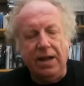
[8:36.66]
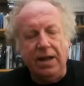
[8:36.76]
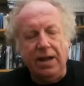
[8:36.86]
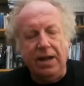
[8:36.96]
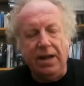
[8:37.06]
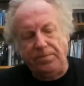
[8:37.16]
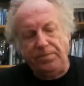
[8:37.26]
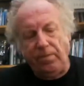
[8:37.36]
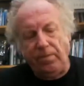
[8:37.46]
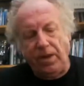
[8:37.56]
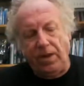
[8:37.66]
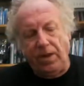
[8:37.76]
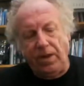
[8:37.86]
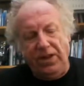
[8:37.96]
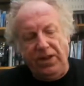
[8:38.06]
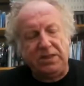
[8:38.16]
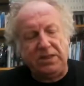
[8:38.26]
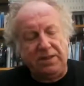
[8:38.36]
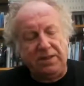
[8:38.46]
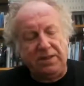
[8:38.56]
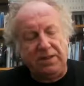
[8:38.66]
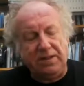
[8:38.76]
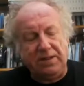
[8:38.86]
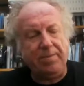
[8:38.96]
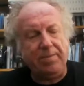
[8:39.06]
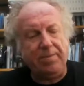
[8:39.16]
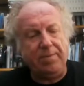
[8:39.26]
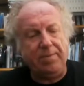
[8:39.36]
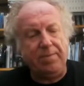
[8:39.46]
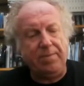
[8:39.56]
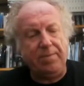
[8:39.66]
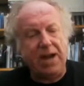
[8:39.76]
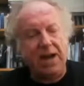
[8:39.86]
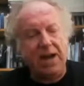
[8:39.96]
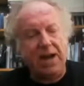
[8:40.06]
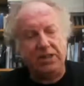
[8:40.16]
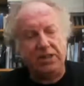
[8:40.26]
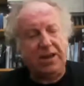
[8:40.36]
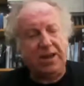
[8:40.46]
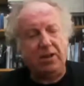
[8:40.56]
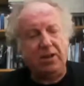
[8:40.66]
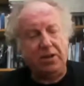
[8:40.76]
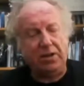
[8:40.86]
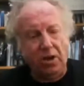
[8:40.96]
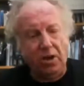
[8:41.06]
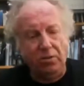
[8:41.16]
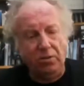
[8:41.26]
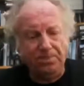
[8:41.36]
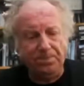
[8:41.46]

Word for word: Perrin. Okay. Now, this was the first time that Max was to speak on his own,